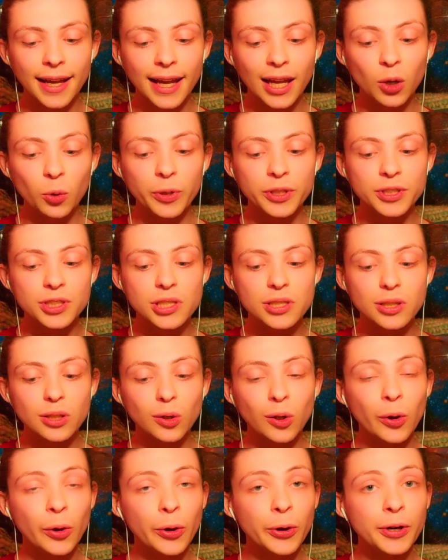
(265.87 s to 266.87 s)
in which
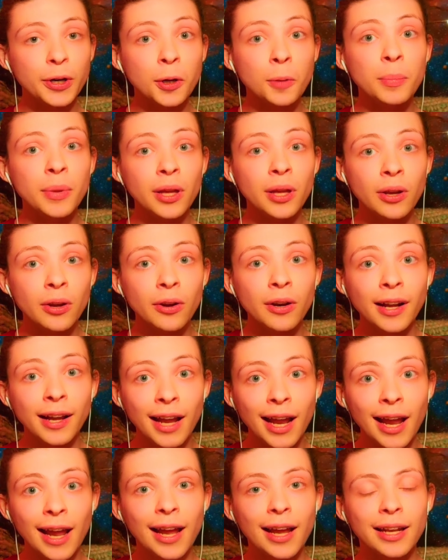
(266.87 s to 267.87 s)
the Lord appeared
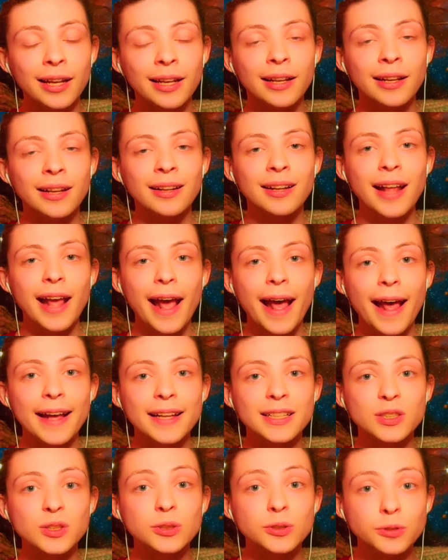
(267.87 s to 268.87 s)
again
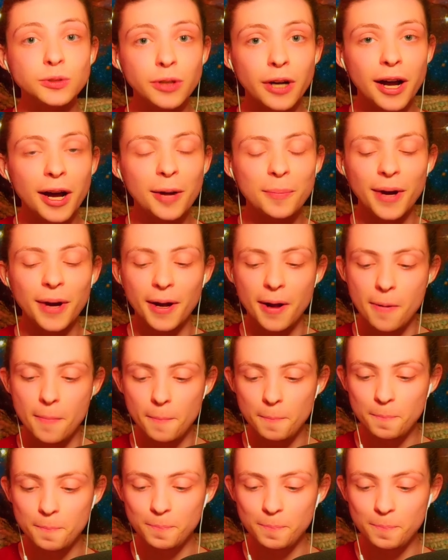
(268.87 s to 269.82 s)
as Rama.